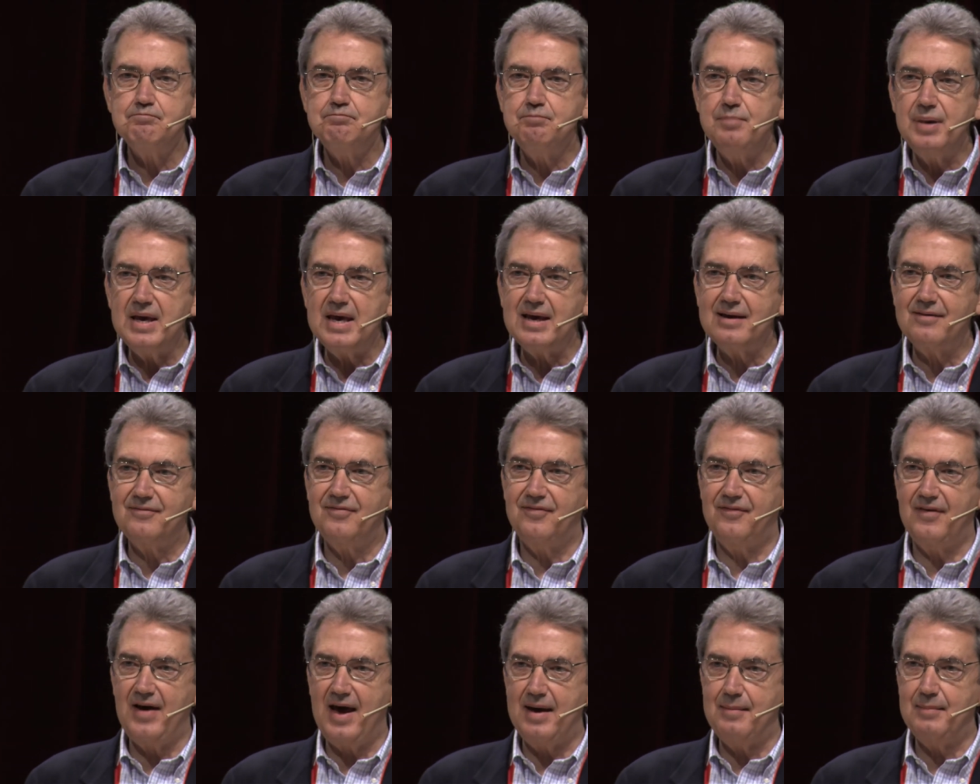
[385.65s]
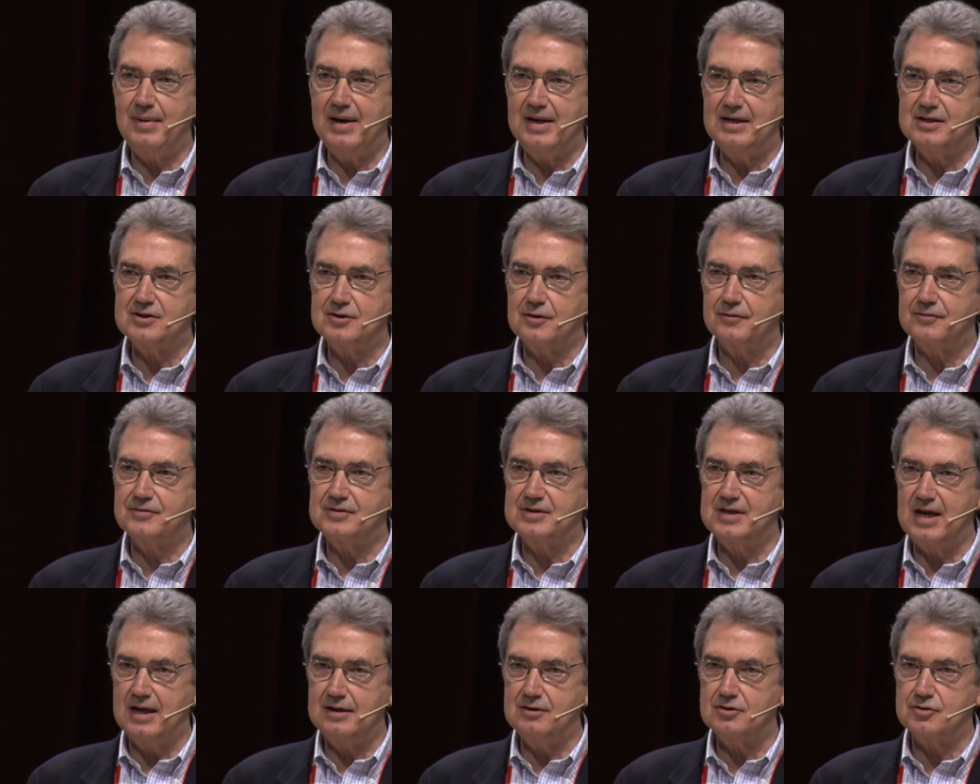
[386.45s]
big families of
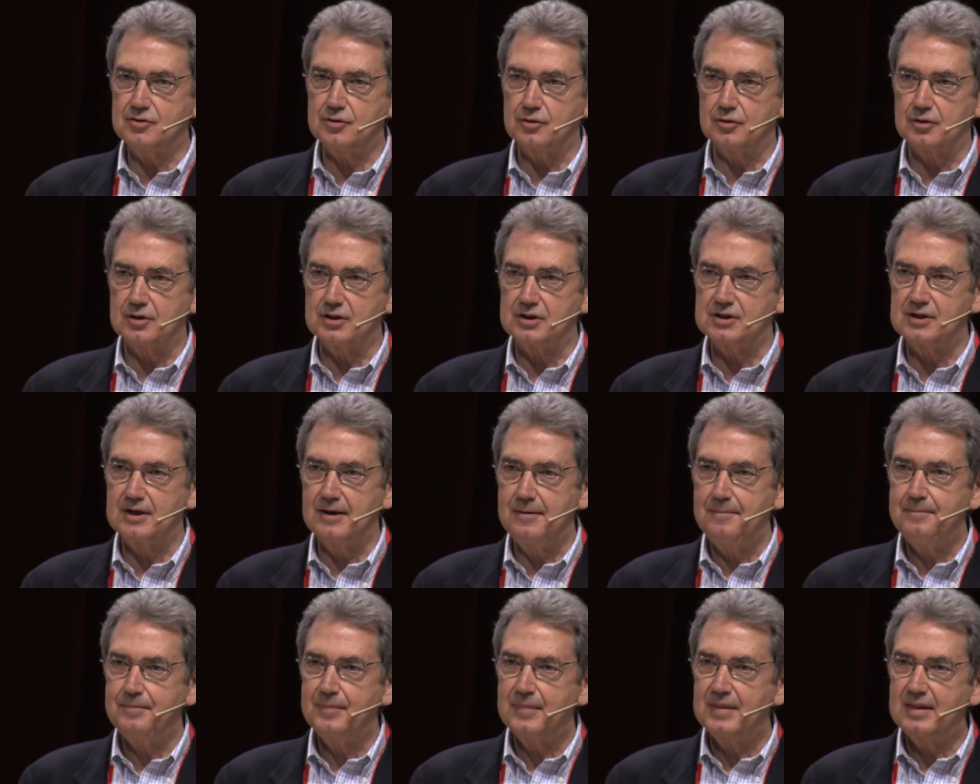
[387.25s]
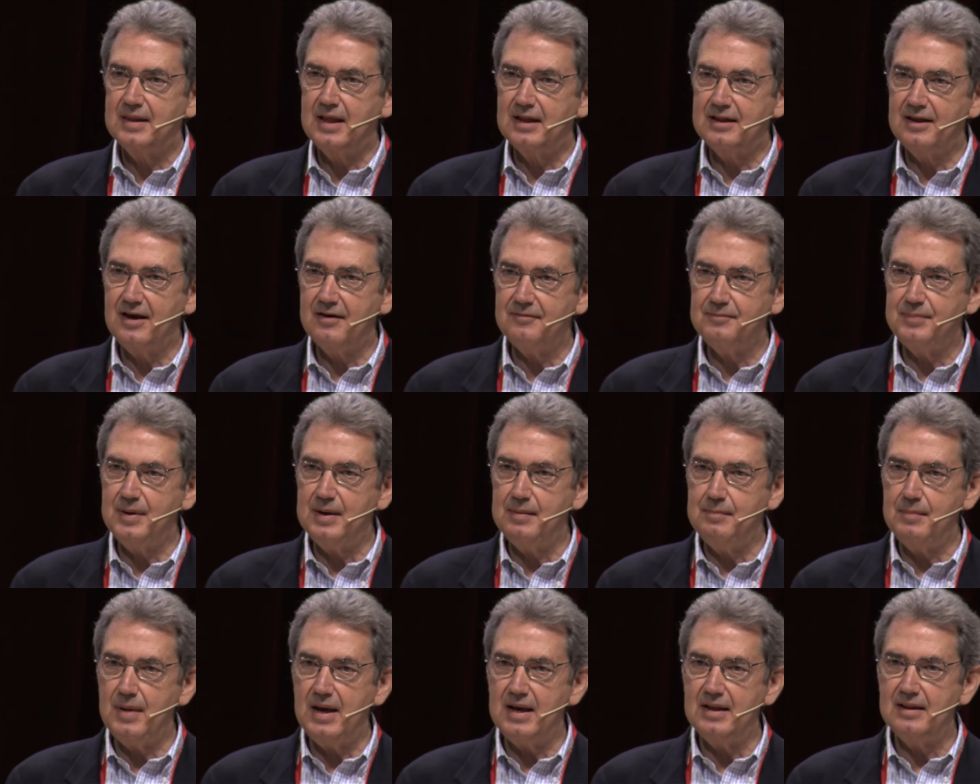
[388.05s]
sensors that have
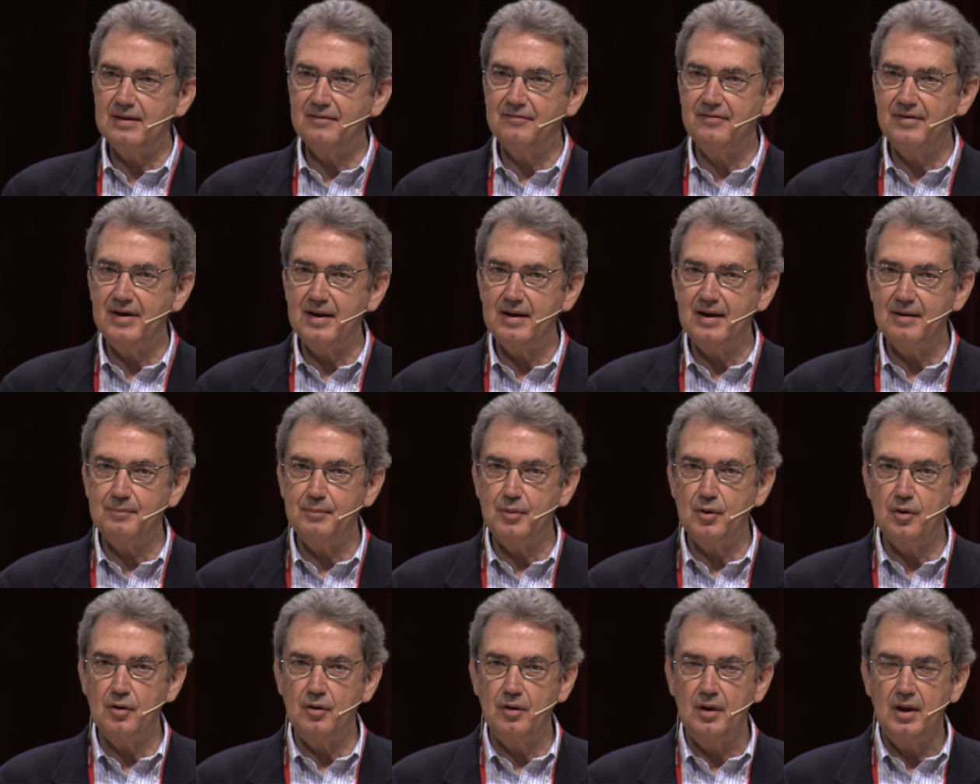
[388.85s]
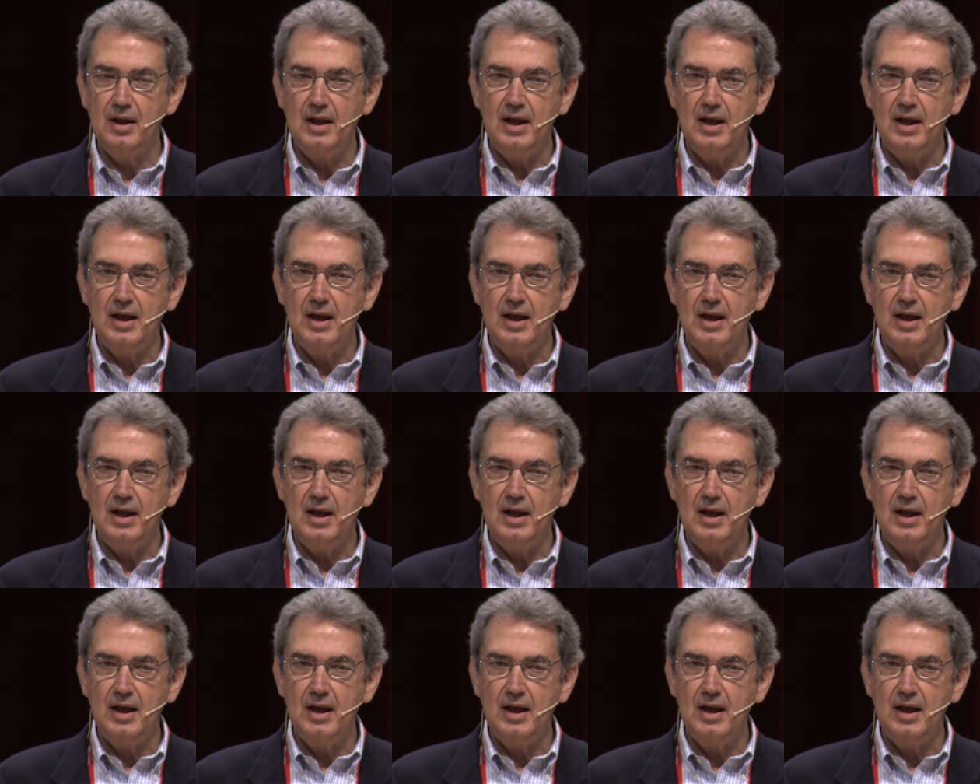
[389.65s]
been made available